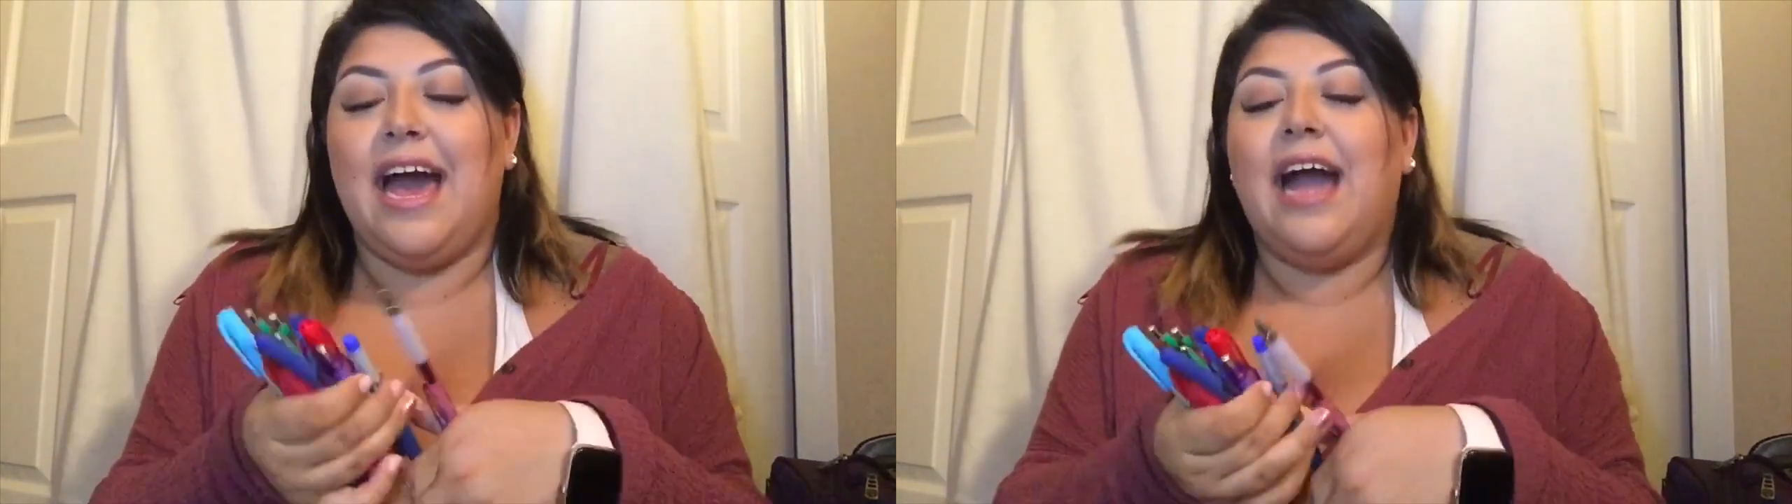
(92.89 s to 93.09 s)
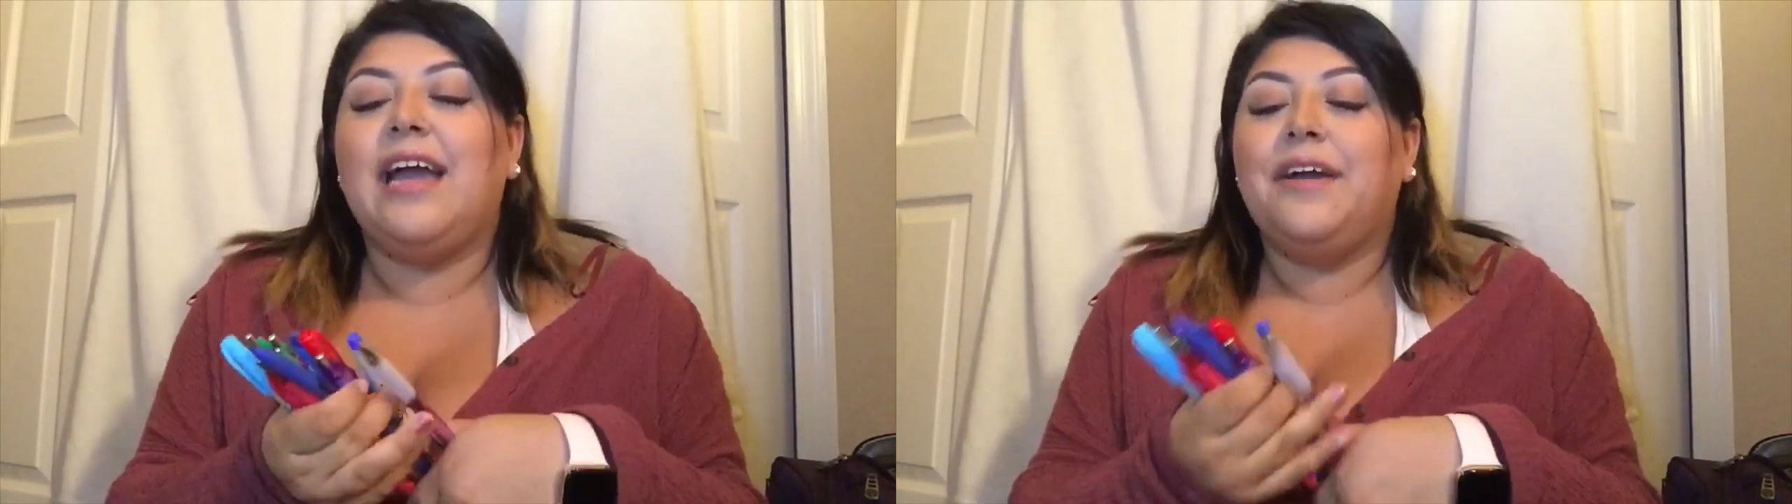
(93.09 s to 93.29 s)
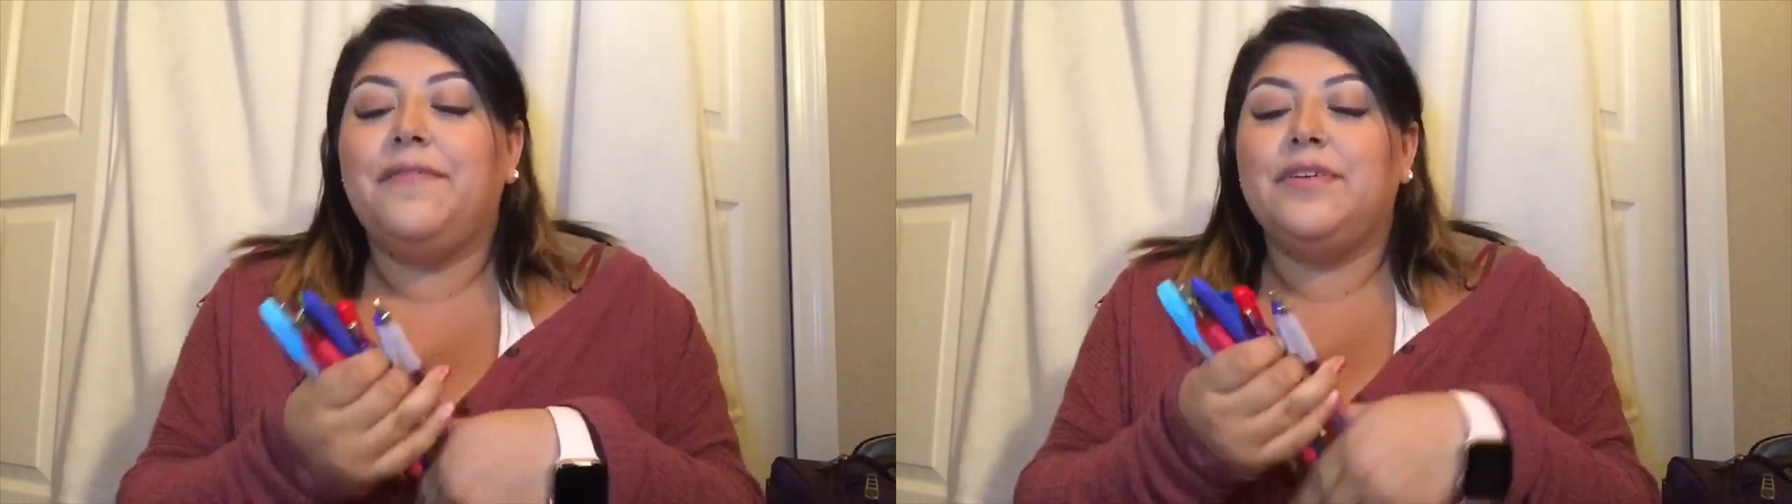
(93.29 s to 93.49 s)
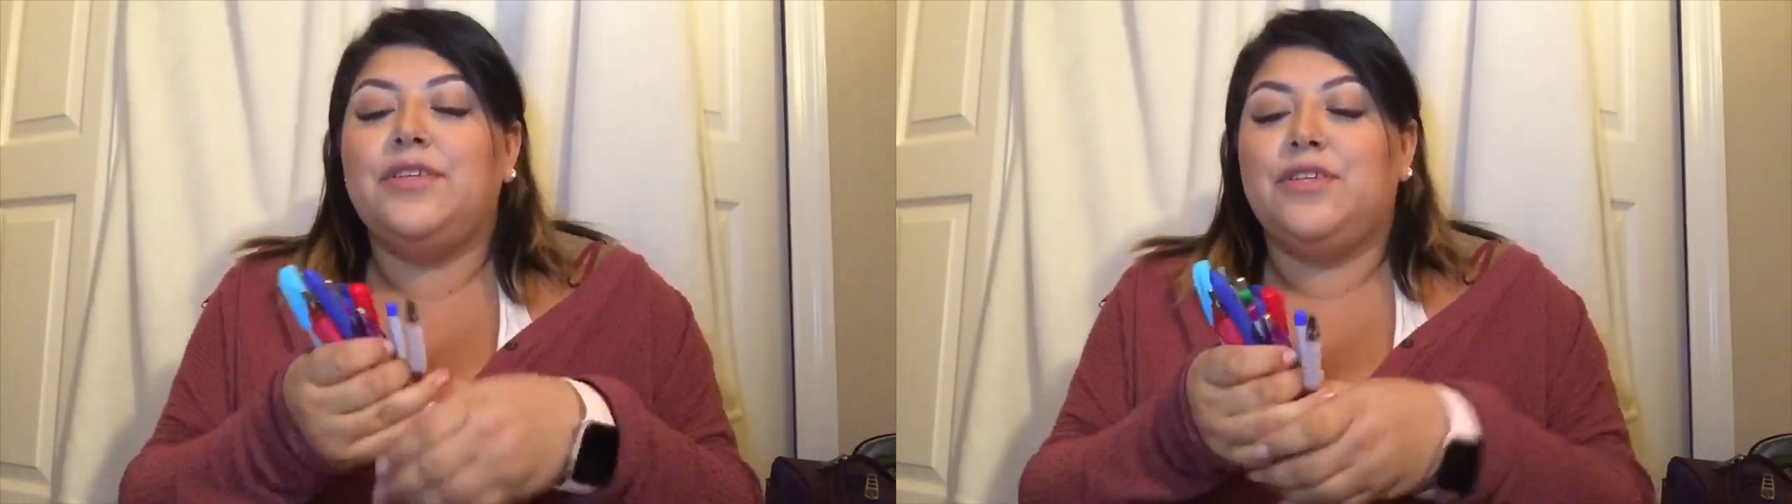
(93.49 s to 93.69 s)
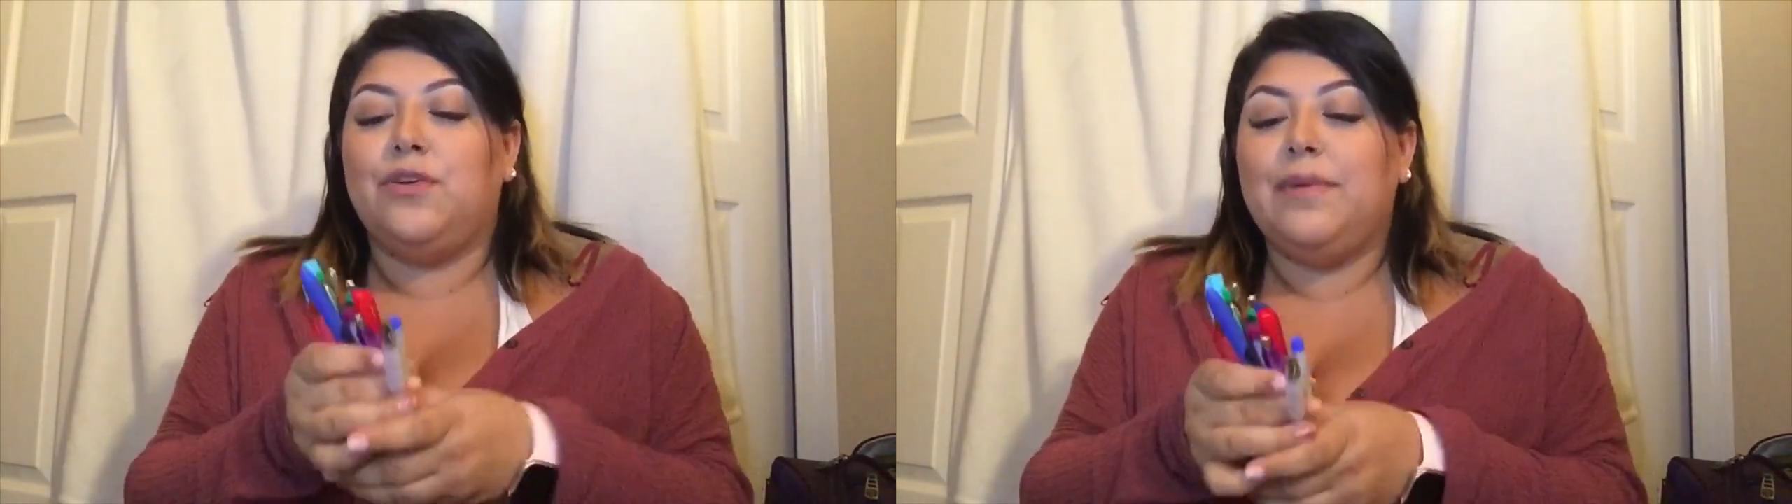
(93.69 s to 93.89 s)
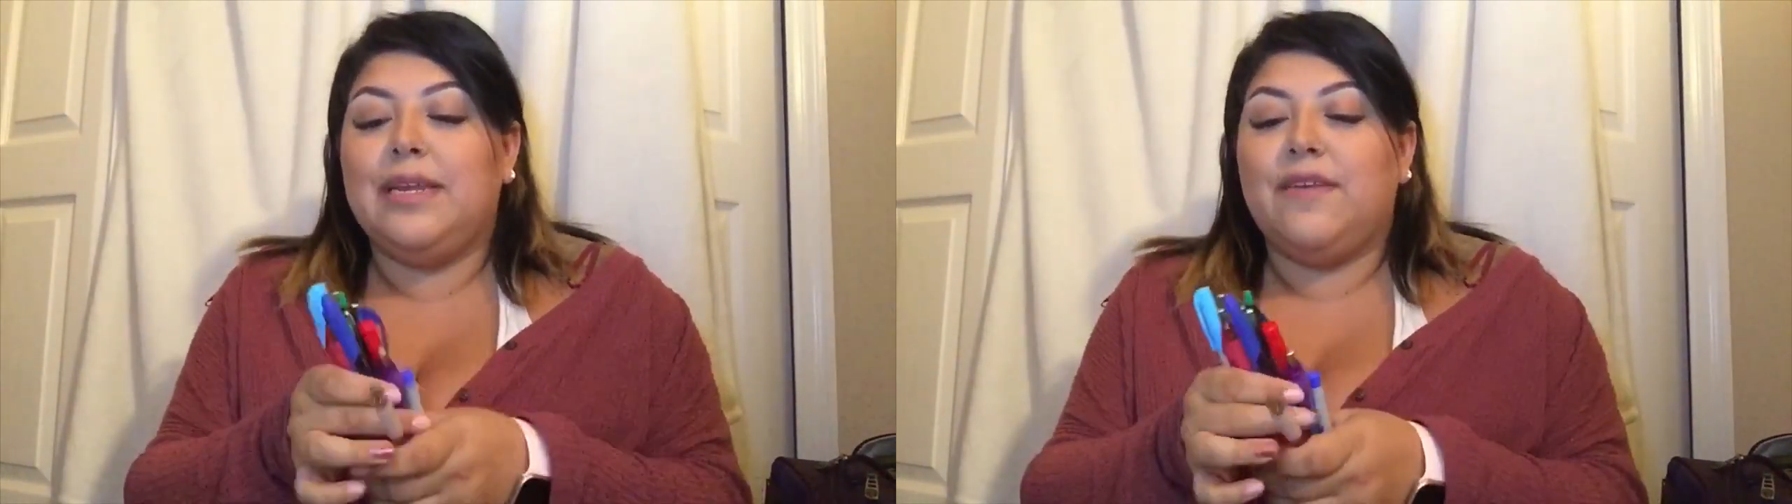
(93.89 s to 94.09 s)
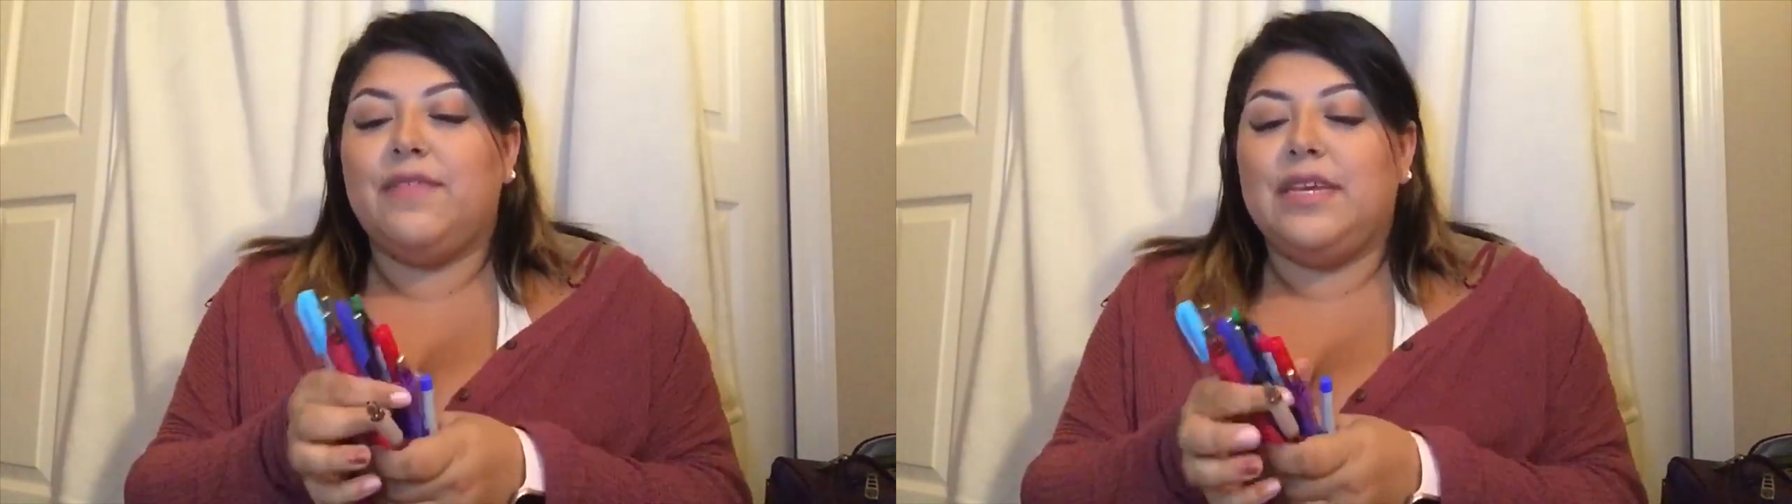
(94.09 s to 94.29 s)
I have so many of